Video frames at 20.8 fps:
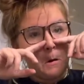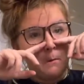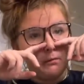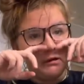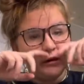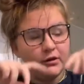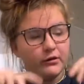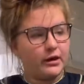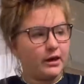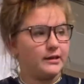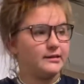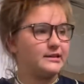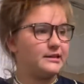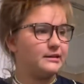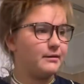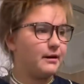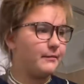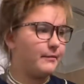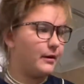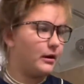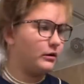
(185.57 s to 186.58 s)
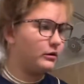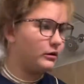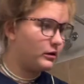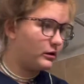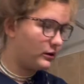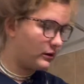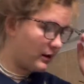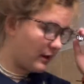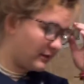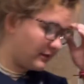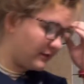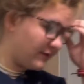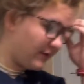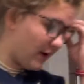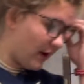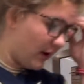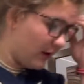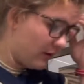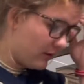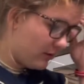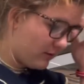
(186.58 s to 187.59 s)
But you can't see my belt, and that's
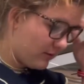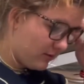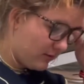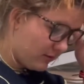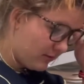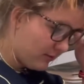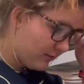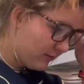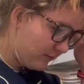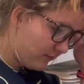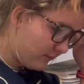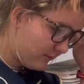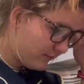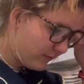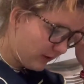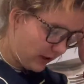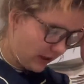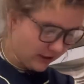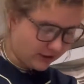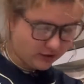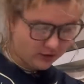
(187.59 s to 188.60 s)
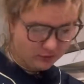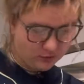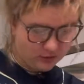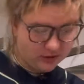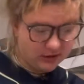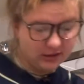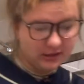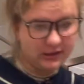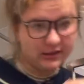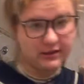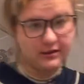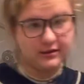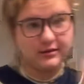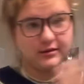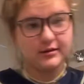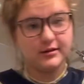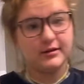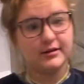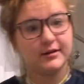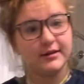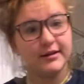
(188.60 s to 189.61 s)
fine. But I just wanted to,